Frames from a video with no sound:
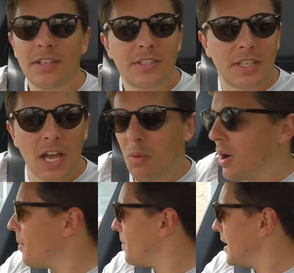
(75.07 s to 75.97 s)
to go
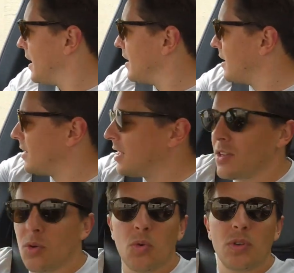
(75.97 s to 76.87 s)
up in
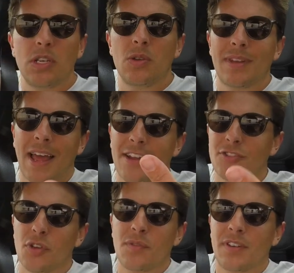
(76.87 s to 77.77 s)
the all-new Land
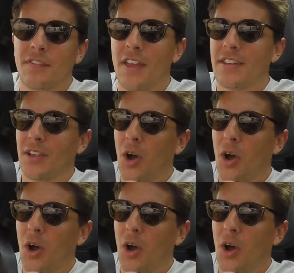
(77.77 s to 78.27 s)
Rover Defender